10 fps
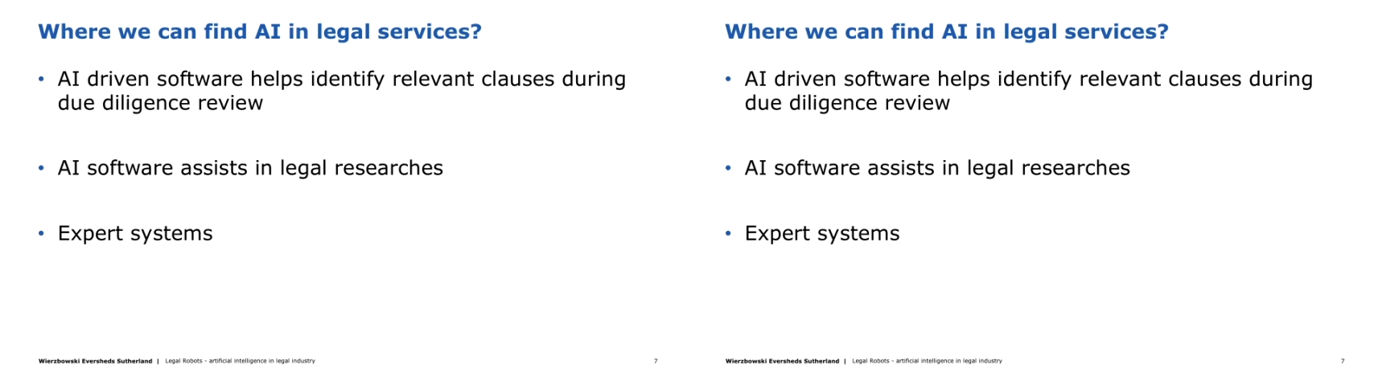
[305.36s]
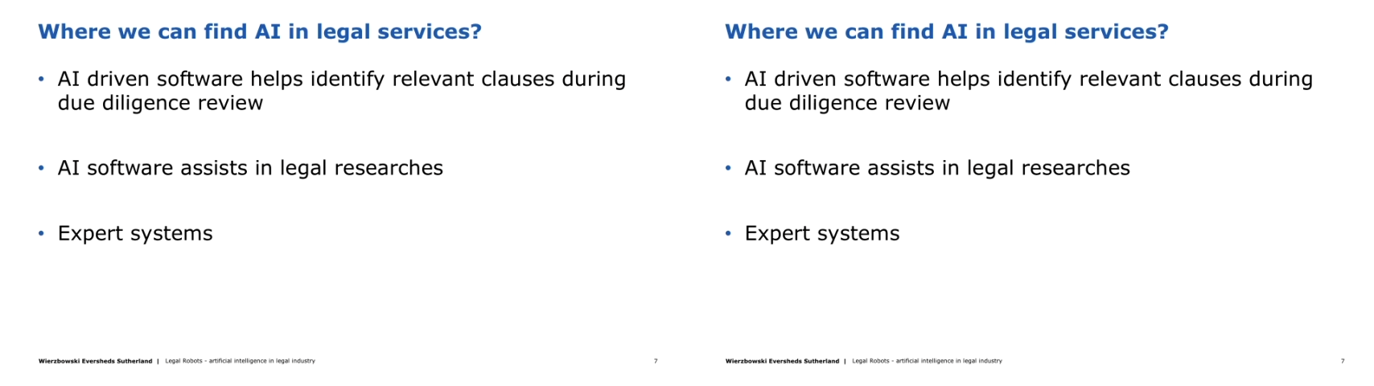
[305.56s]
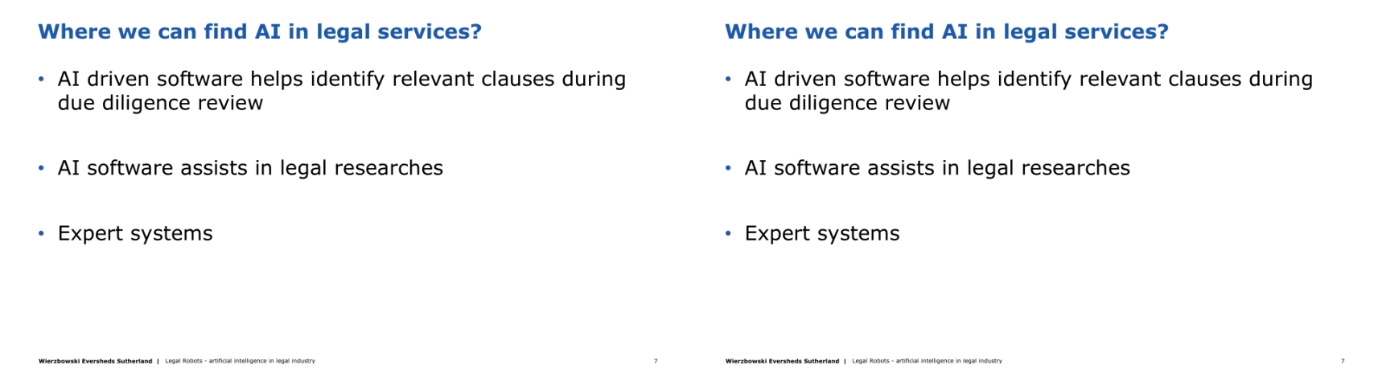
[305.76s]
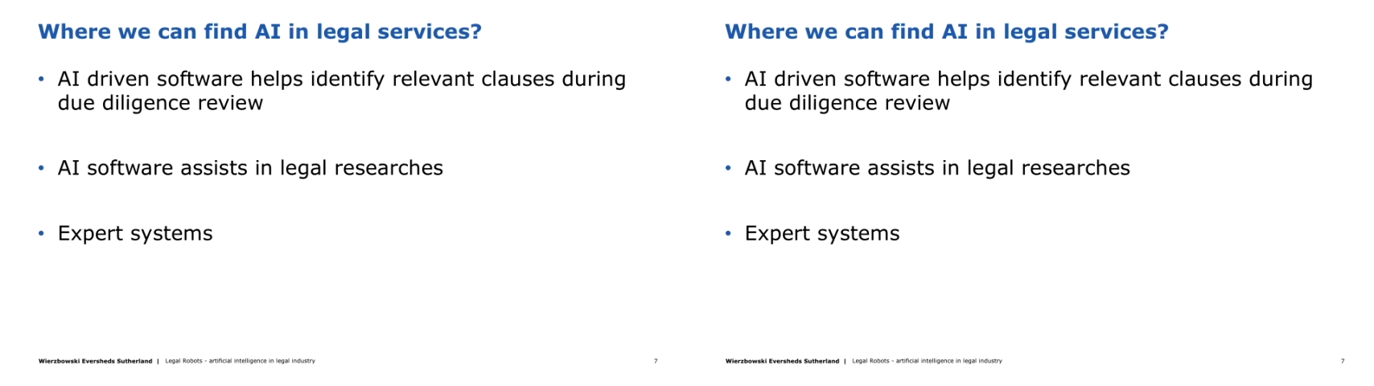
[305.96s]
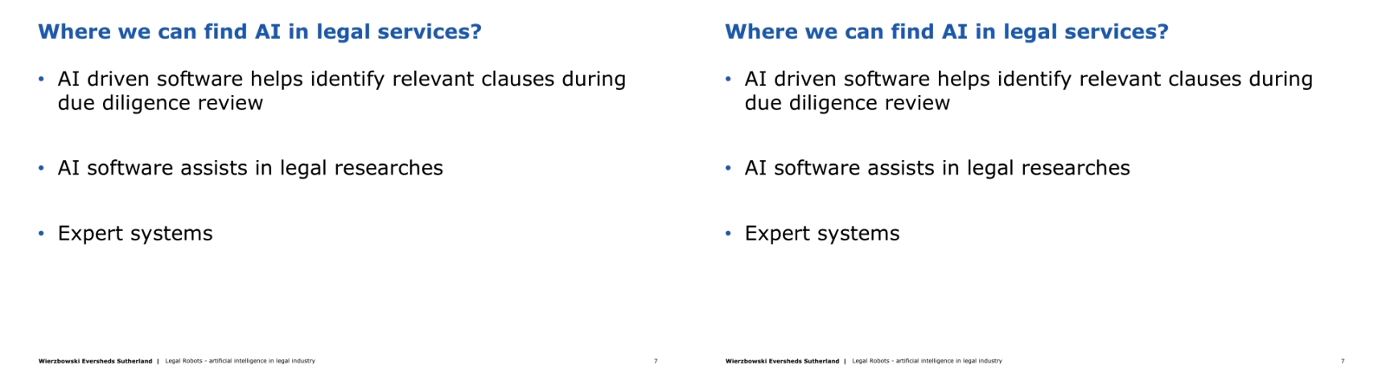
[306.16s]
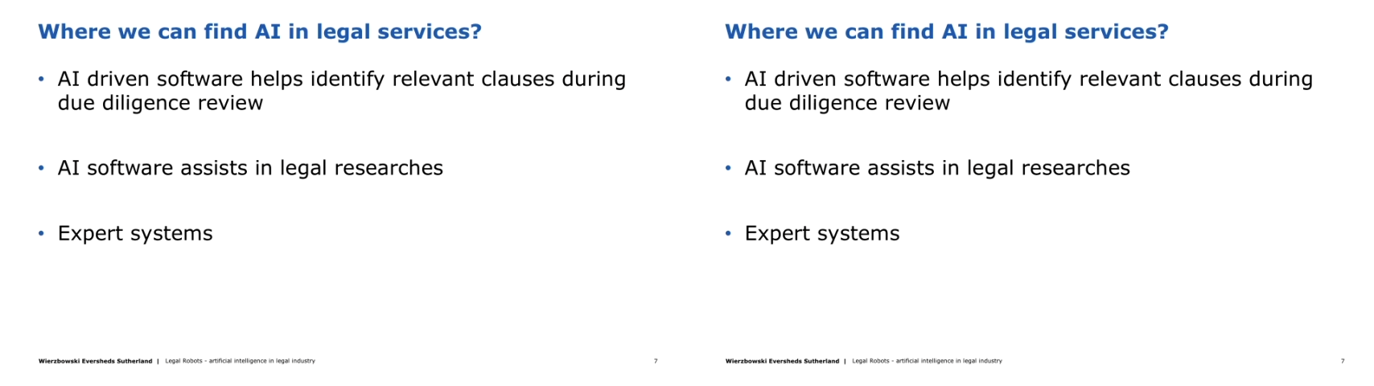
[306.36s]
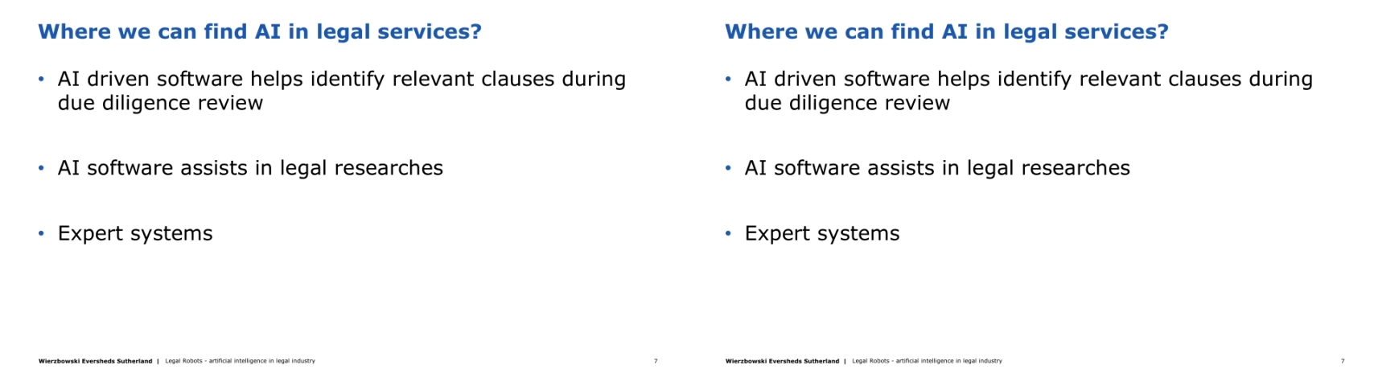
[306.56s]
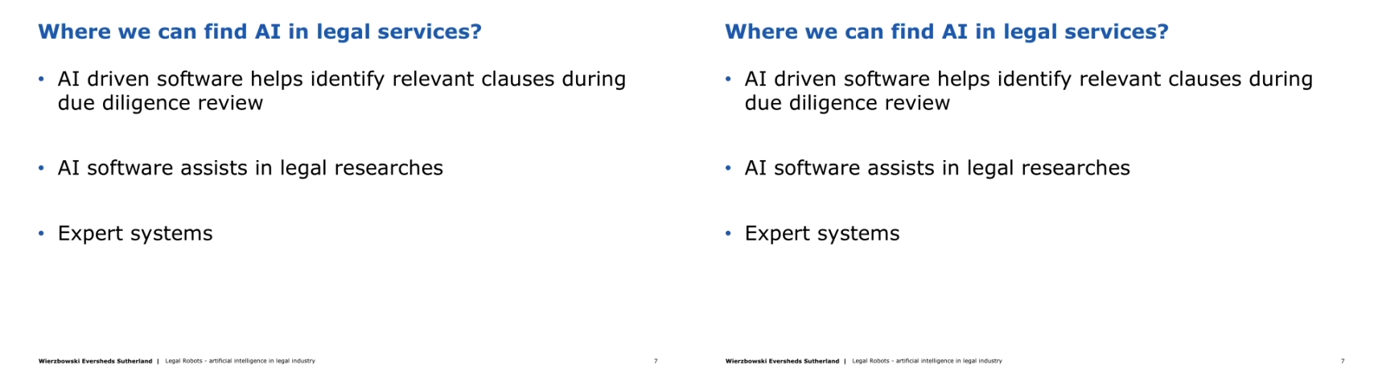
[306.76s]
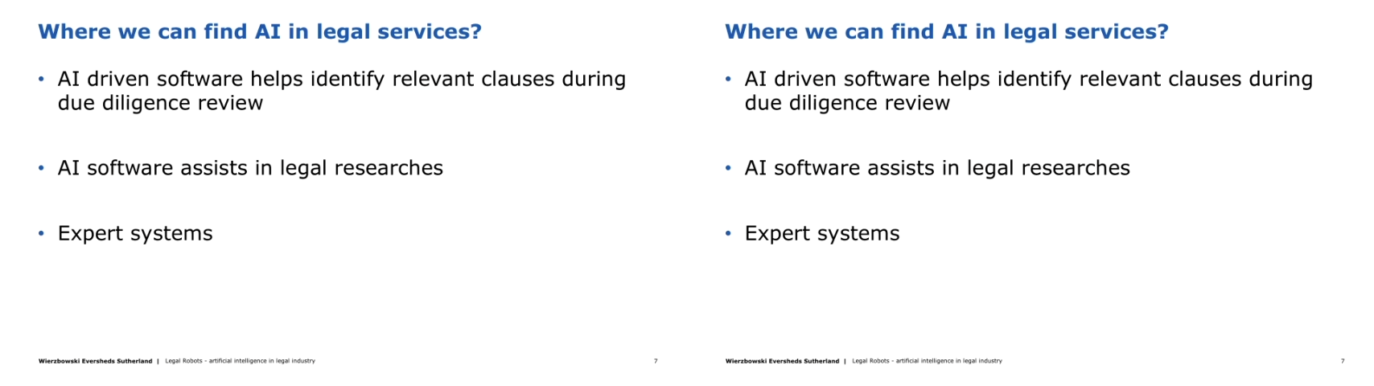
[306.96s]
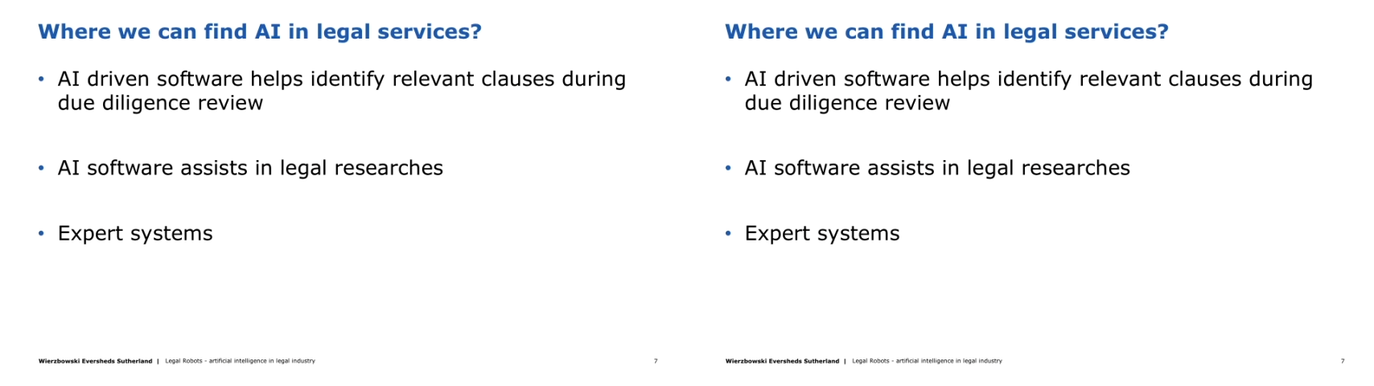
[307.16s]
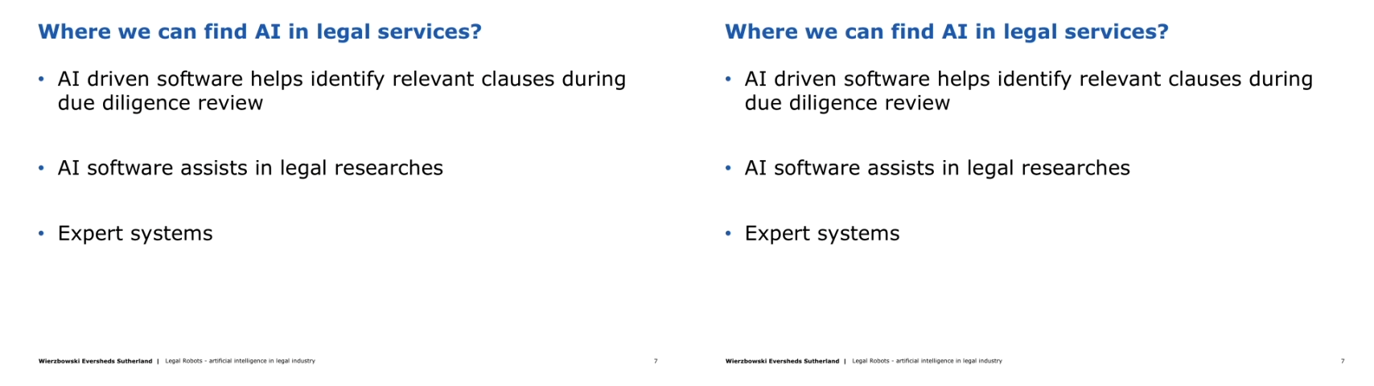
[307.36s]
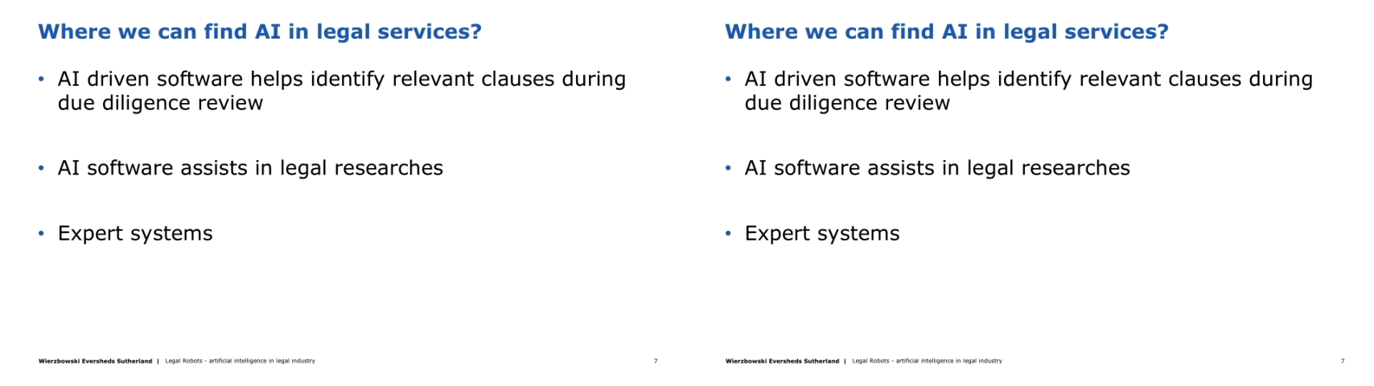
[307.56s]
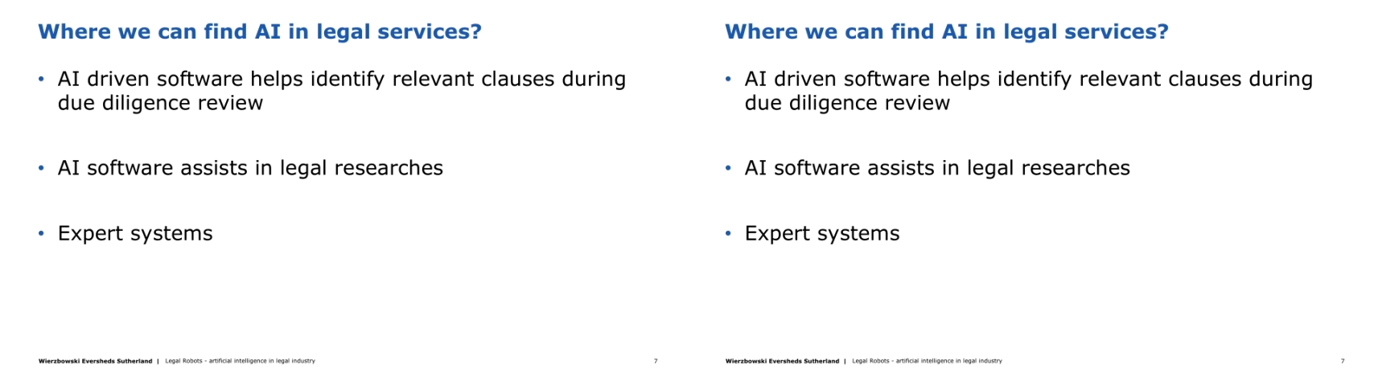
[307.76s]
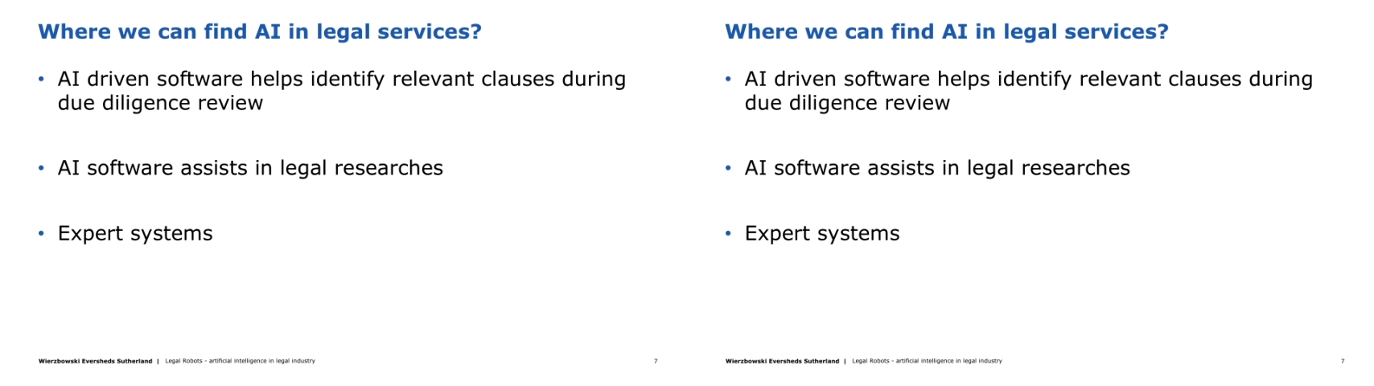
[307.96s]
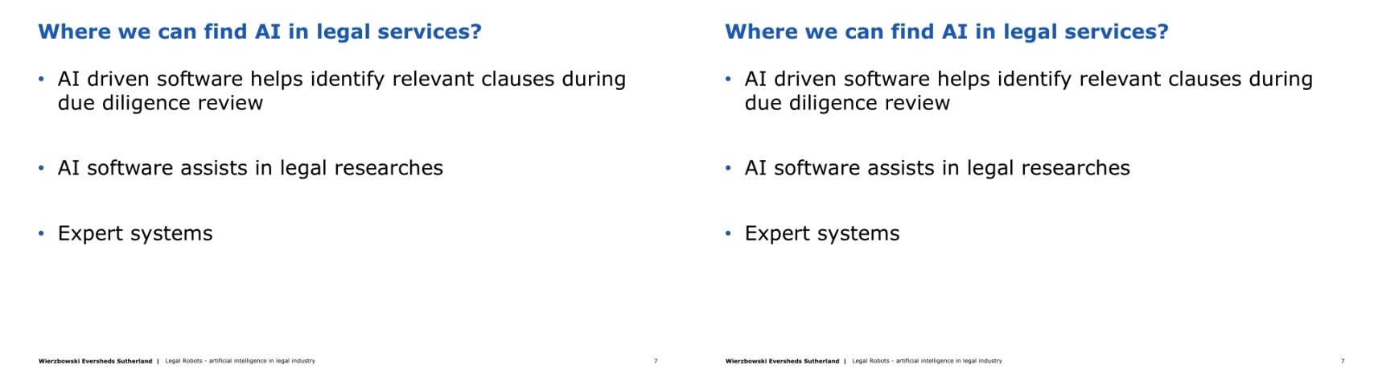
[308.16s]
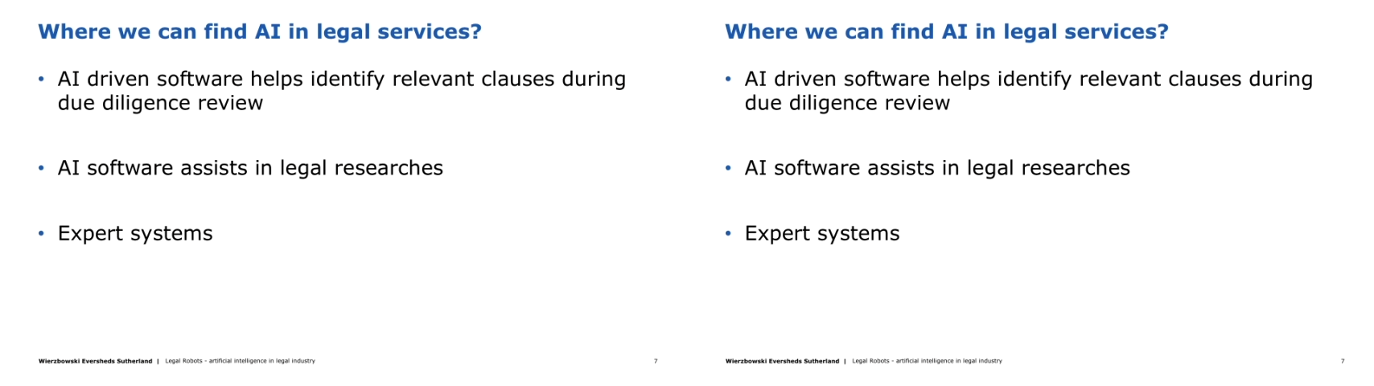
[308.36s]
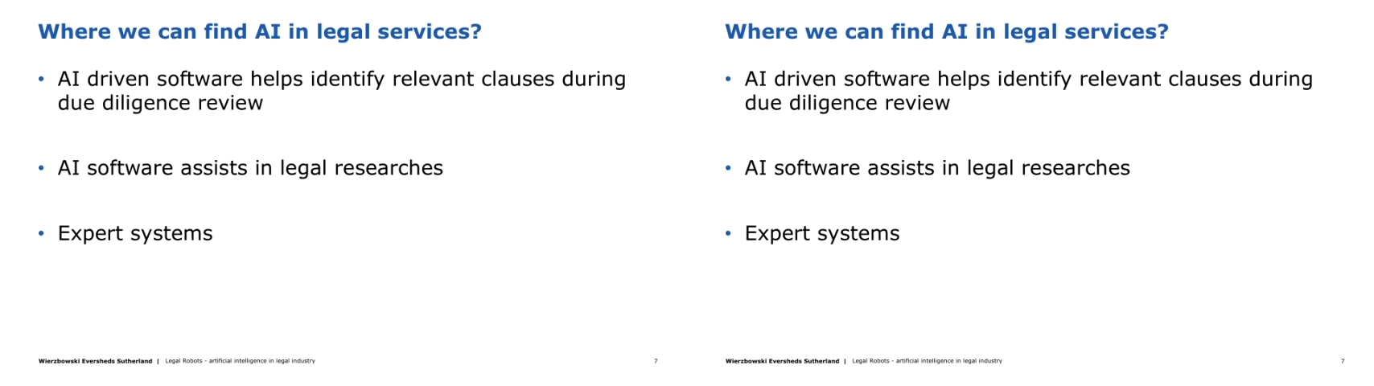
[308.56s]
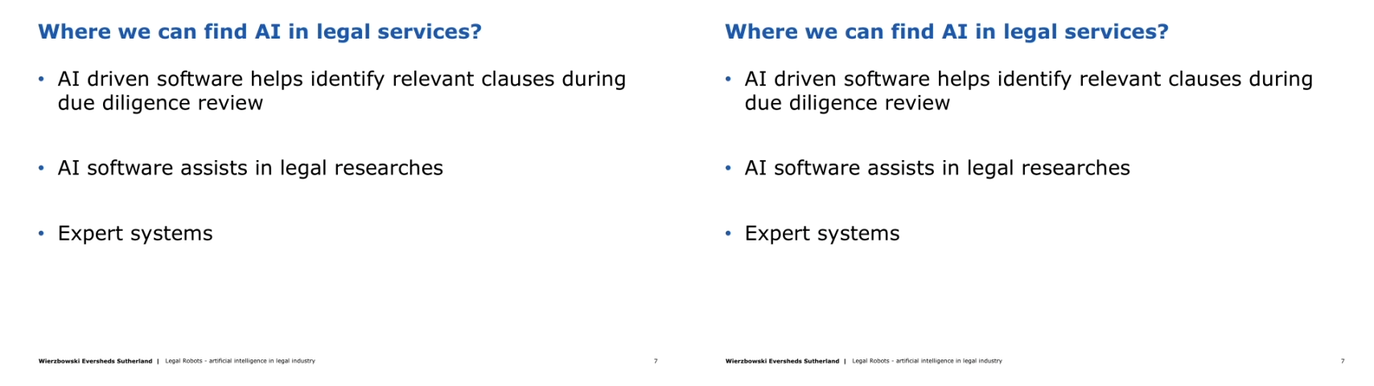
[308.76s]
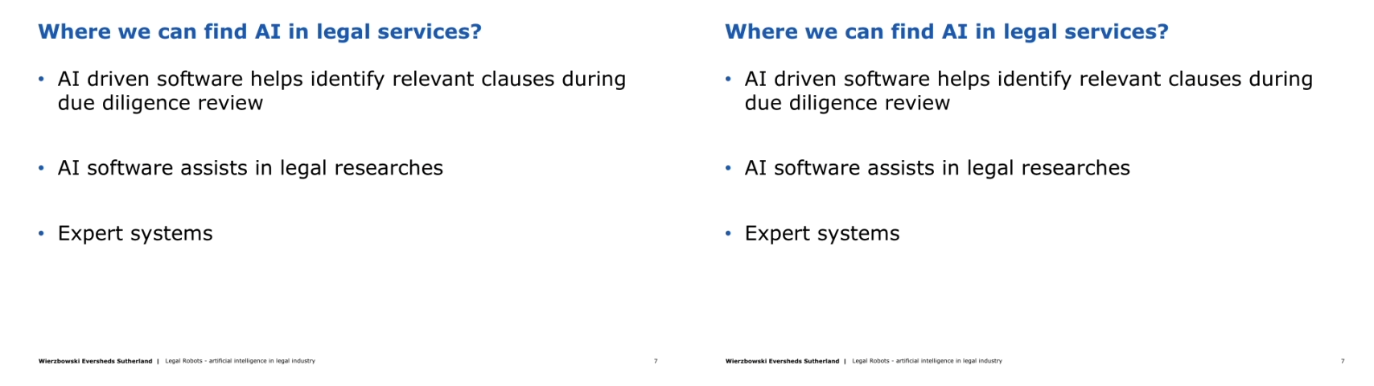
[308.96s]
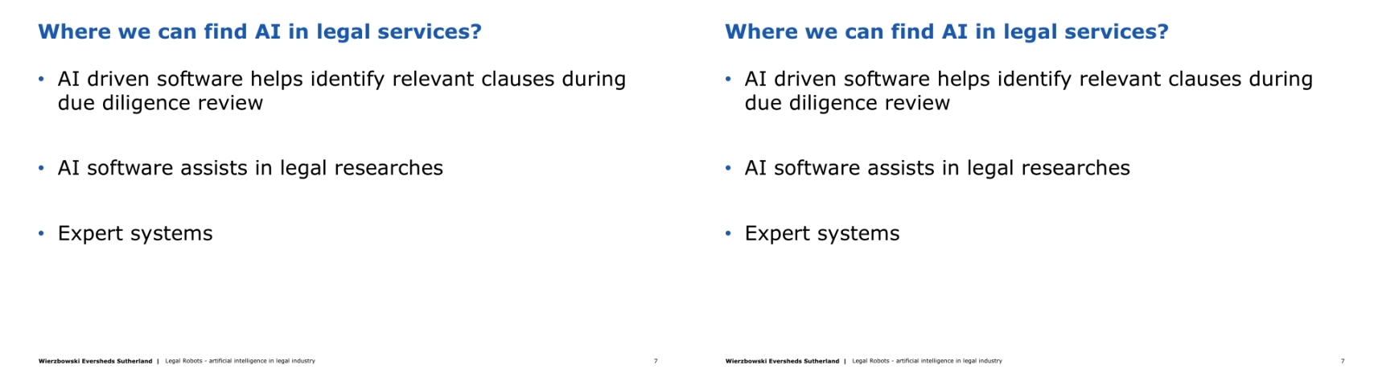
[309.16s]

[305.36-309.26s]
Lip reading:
[unreadable: no face in view]